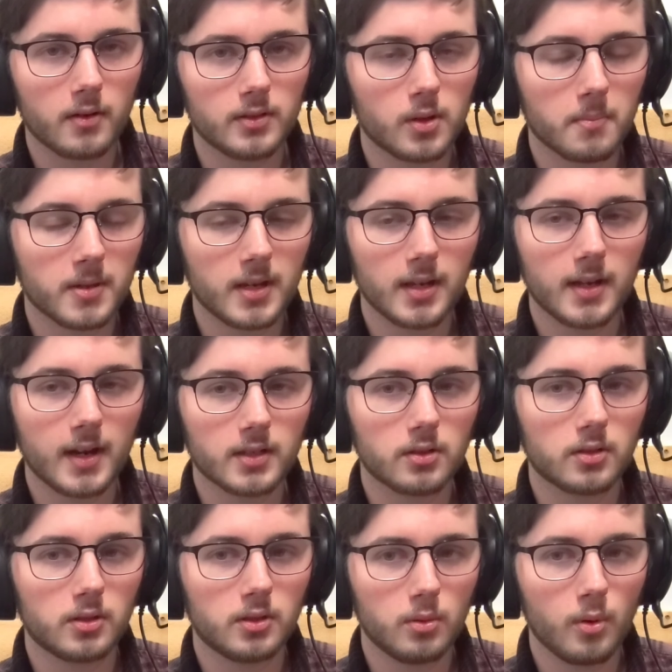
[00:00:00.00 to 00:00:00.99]
So I'm getting an extra
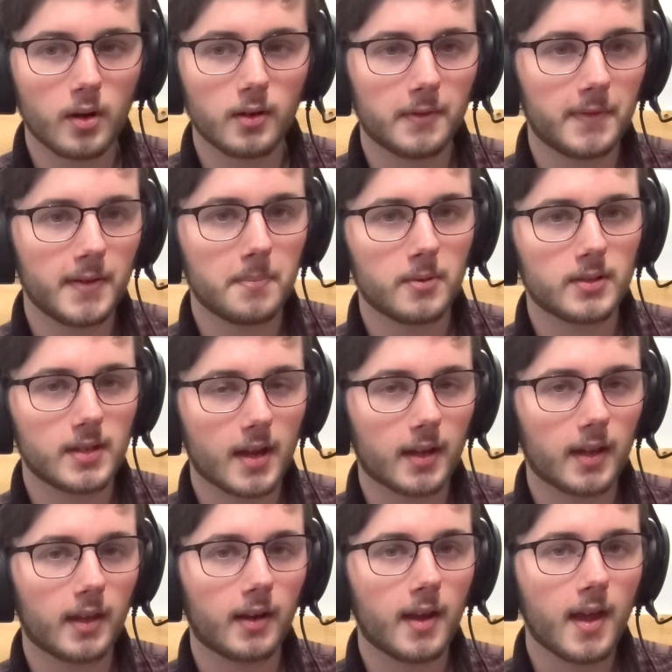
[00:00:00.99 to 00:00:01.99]
200 feet per
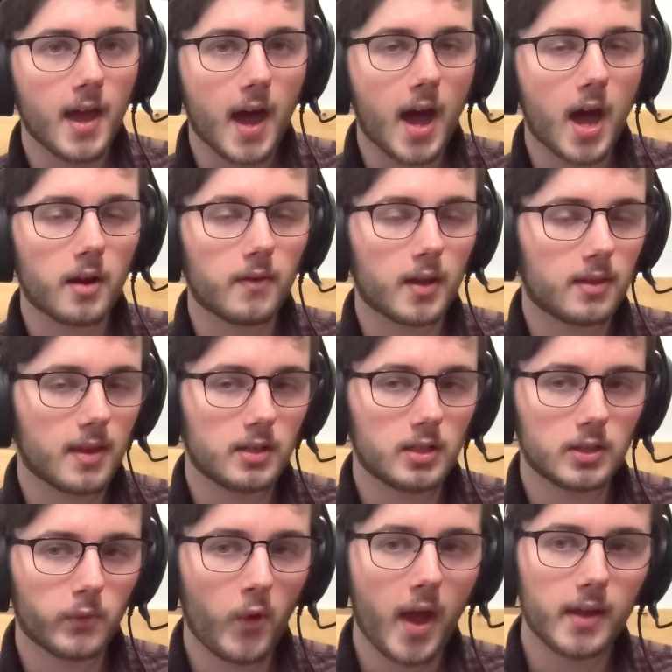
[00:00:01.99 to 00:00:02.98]
second out of it, and that
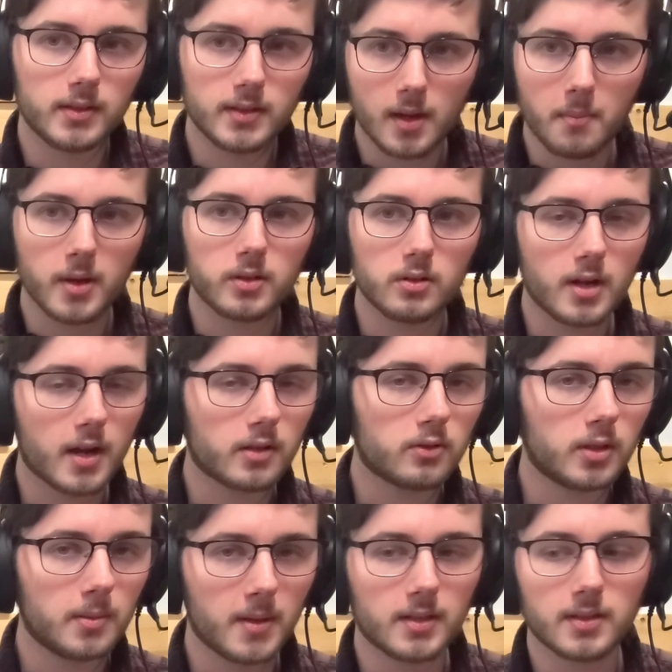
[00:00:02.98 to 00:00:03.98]
just flattens out my
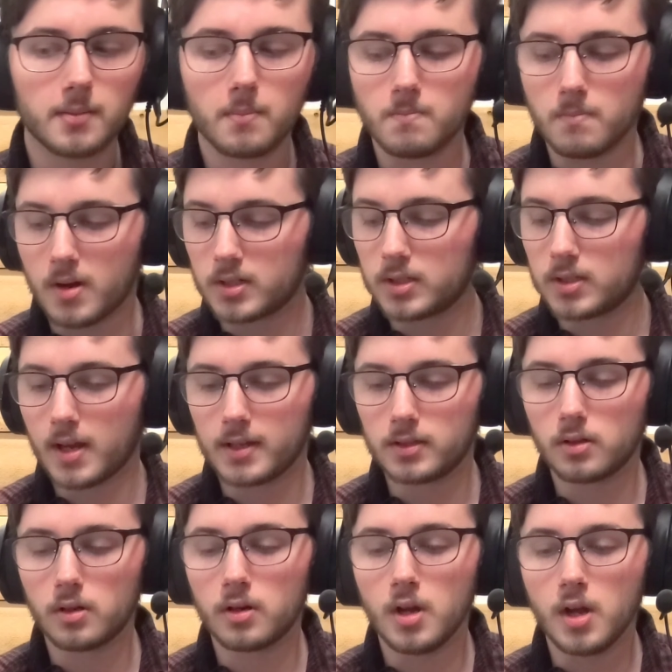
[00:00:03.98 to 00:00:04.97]
trajectory, makes it much
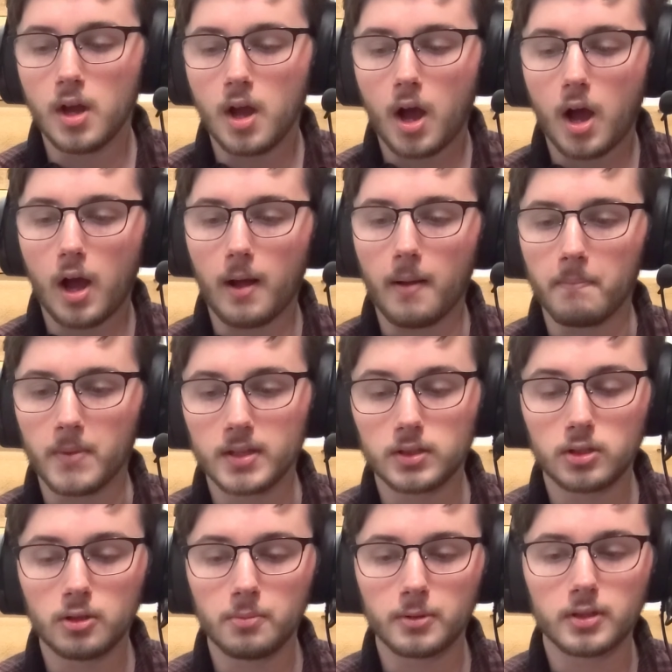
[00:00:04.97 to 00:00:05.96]
nicer. It's
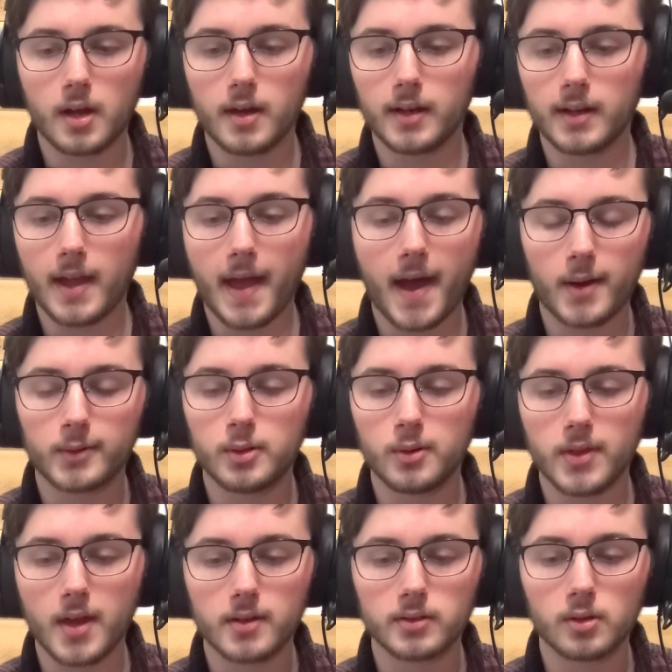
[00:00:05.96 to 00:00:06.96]
supersonic out to
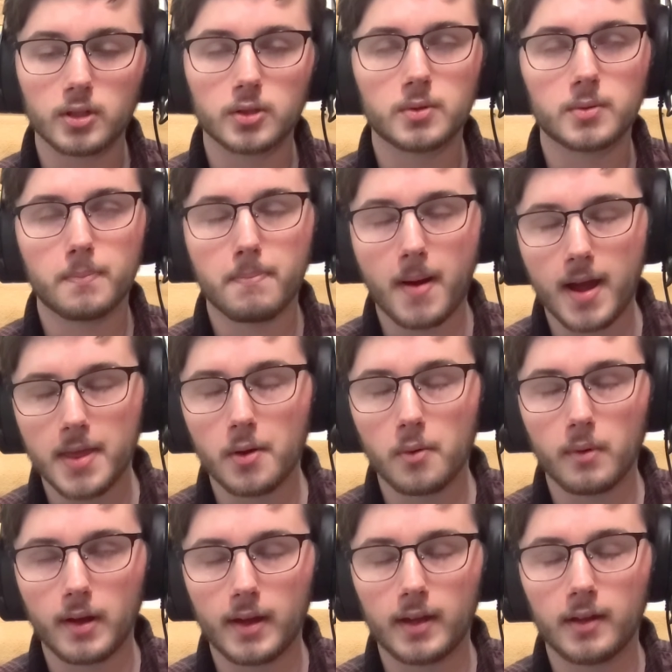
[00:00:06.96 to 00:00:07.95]
1,000 yards, which, by the
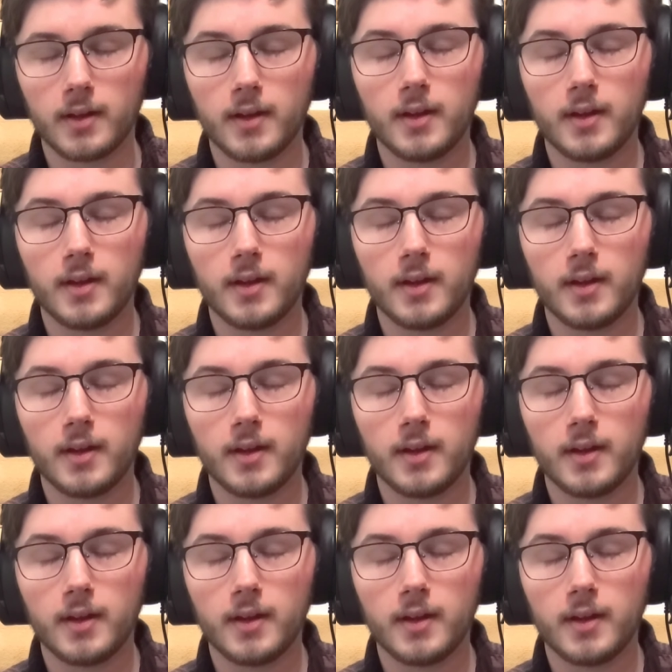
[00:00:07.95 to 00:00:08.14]
way,